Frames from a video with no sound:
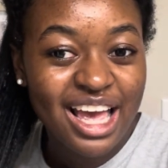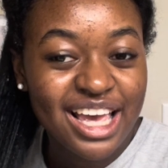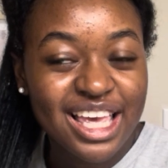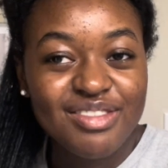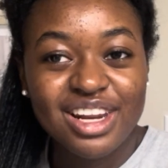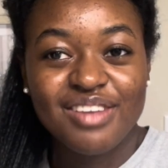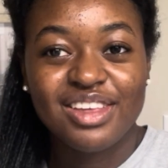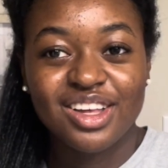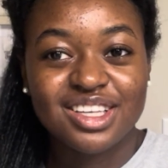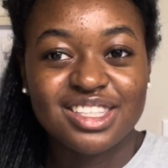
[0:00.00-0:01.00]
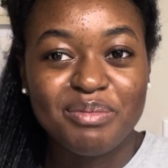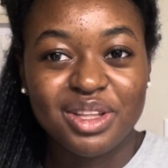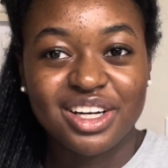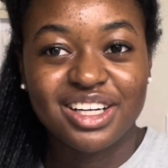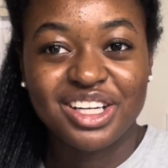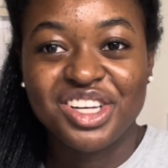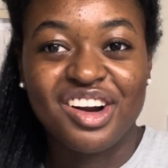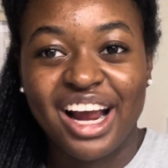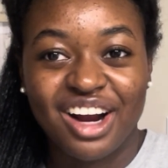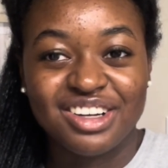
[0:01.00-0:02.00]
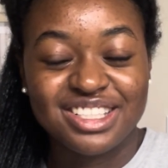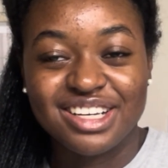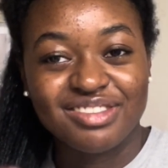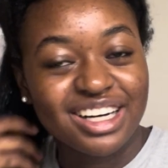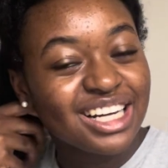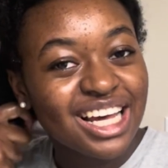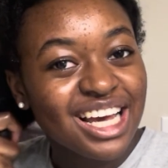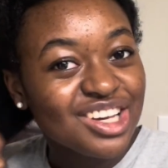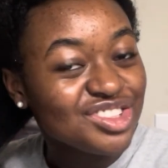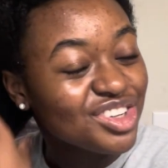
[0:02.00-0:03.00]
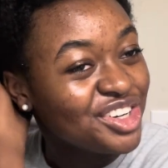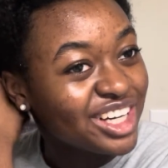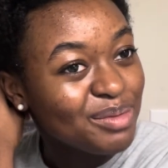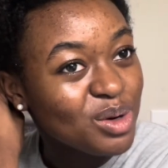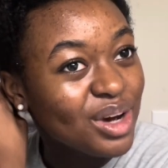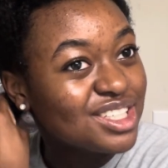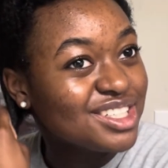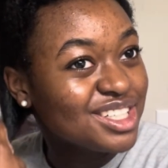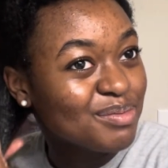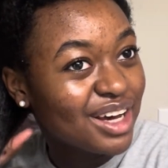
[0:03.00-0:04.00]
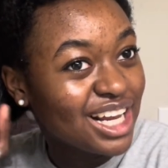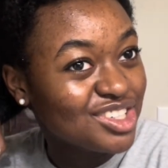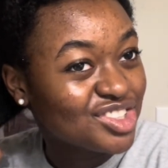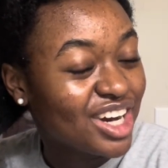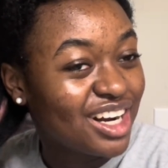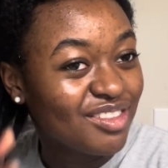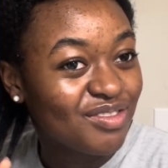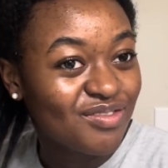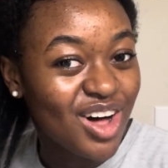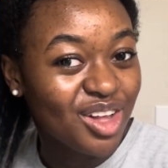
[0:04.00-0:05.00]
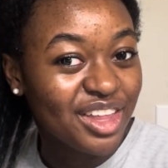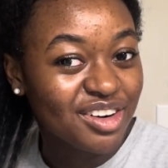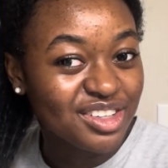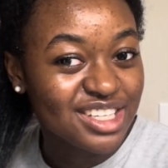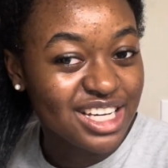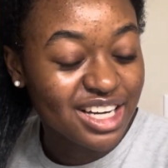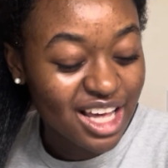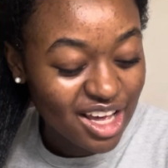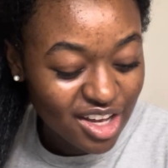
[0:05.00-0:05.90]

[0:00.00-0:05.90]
Even if it looks similar, your hair is different. So you're going to be wasting your money just trying to follow their routine.